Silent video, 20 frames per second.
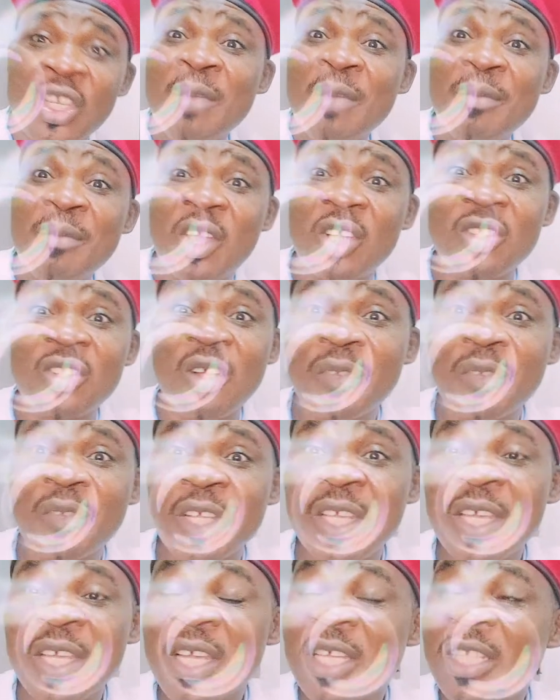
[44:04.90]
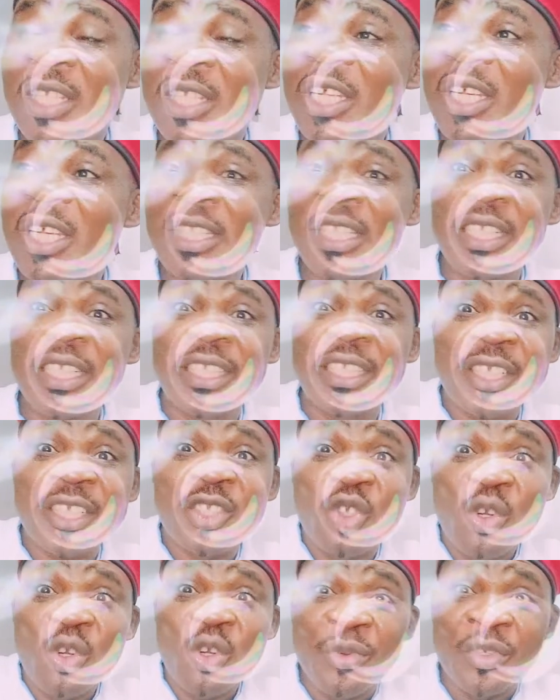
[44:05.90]
because of the
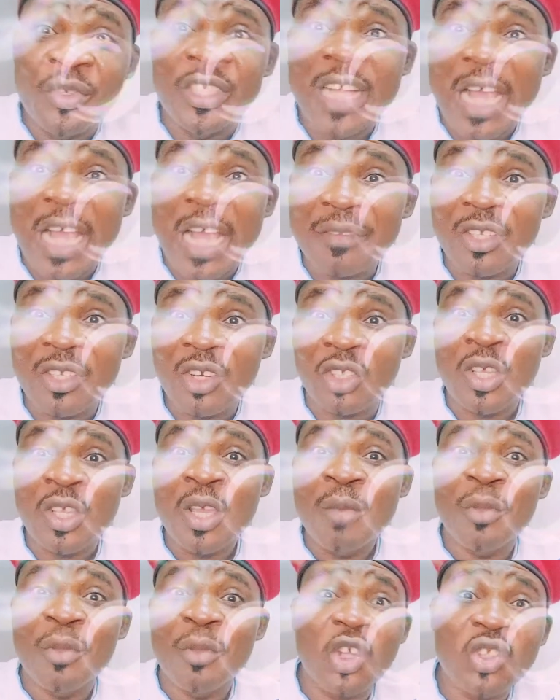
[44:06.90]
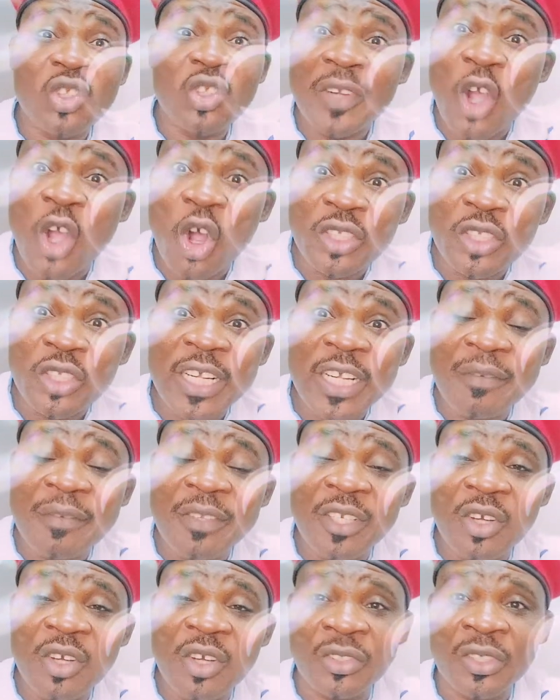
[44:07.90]
3-story building they have in the north, because of the hotel they have
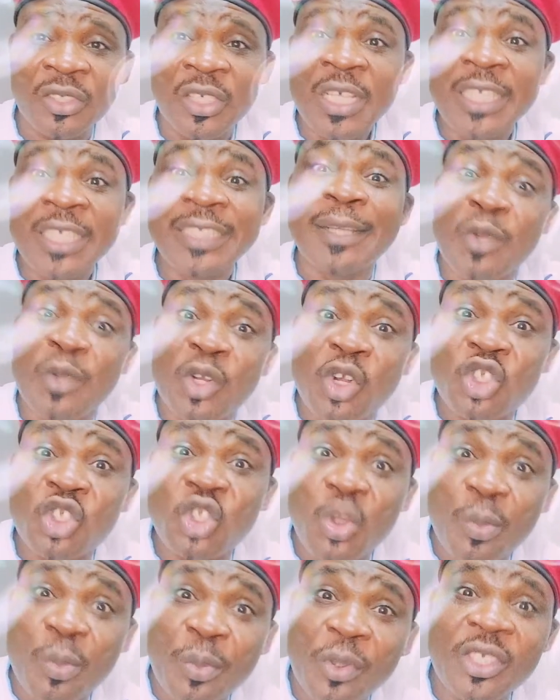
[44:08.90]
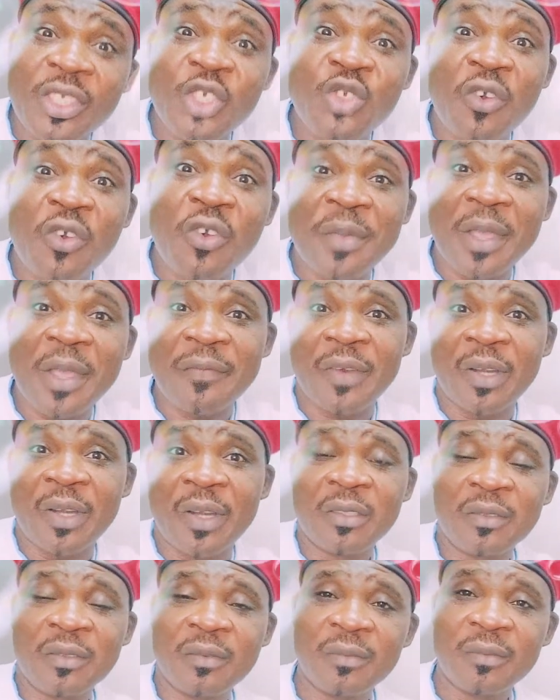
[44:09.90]
in the north. They will not support the issue of Biafra.
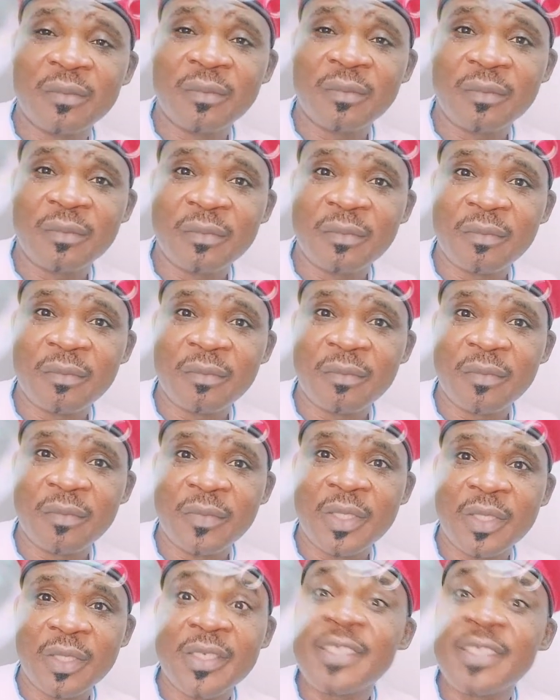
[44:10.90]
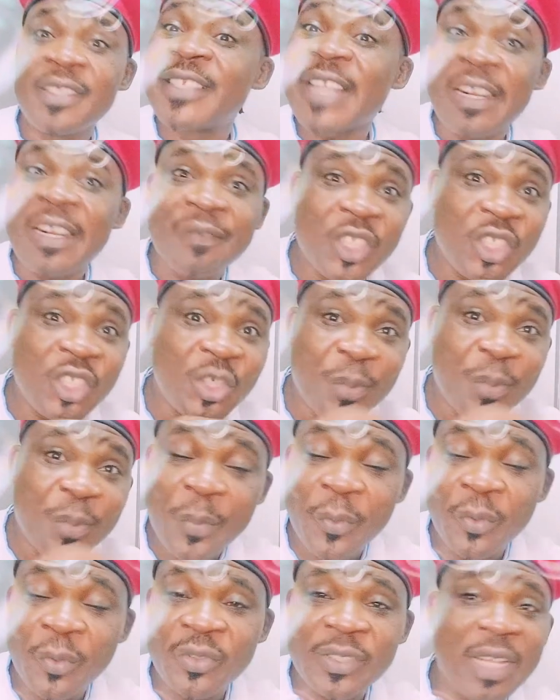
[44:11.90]
Selfish
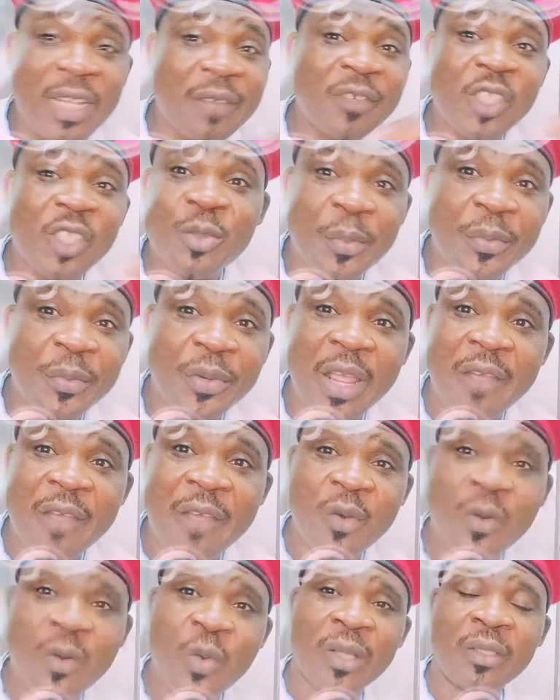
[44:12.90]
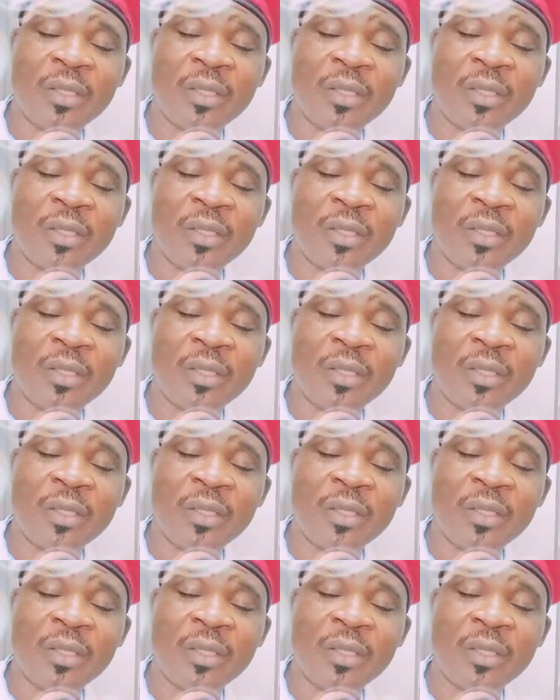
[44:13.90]
people everywhere.